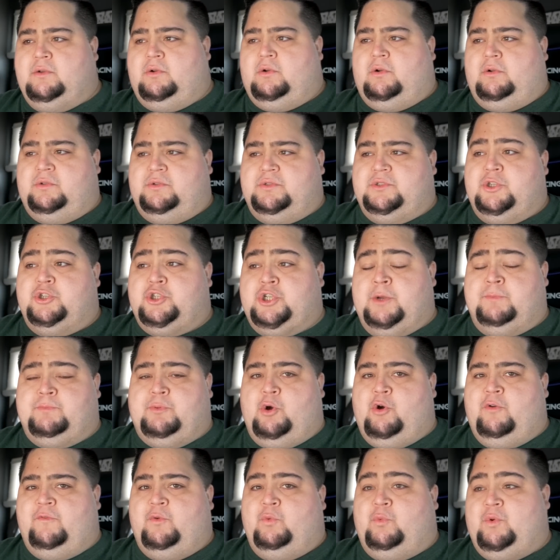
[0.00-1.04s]
hurdles to jump
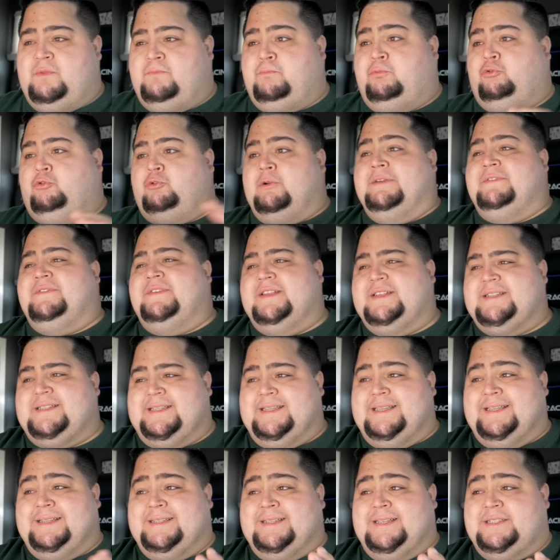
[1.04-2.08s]
over with
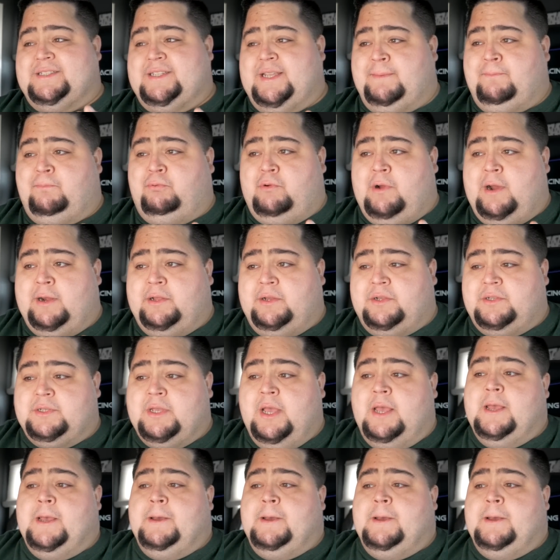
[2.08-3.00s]
previously existing products.